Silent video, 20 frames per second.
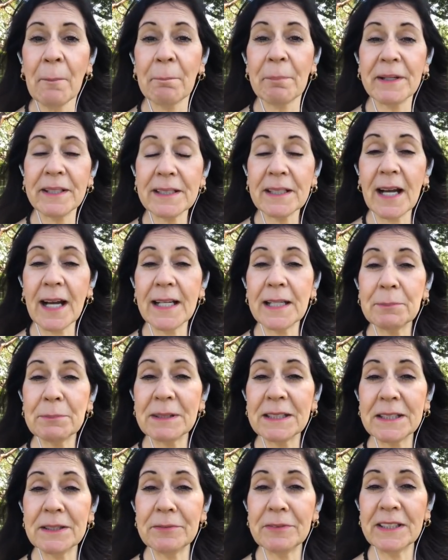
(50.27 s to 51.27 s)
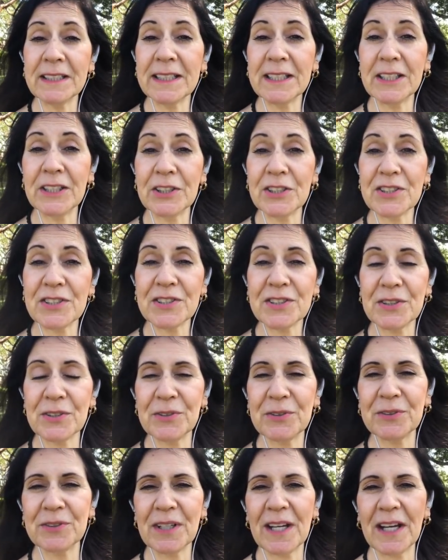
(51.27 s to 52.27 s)
But I am leaving here
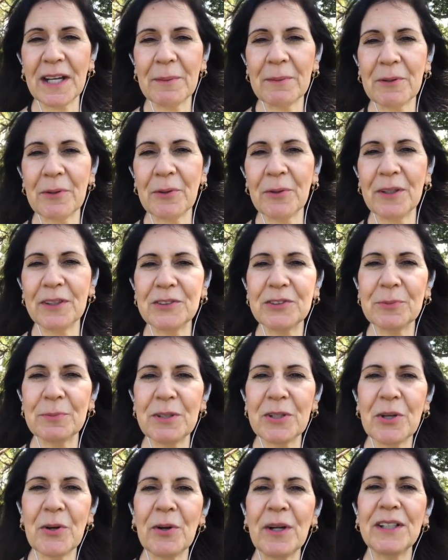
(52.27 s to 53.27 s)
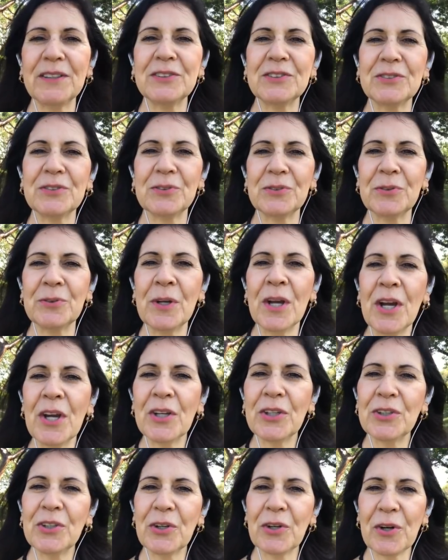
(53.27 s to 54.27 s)
soon. I am going to be going to
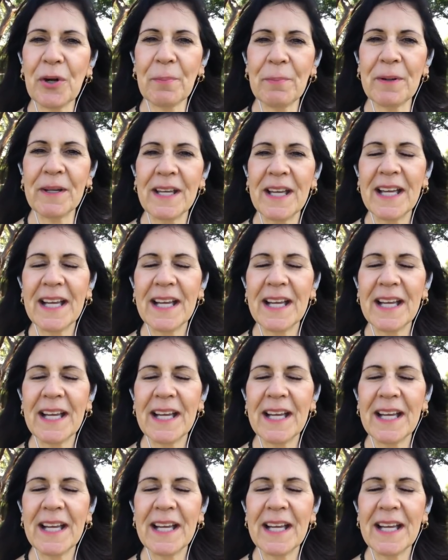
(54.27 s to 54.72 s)
Europe.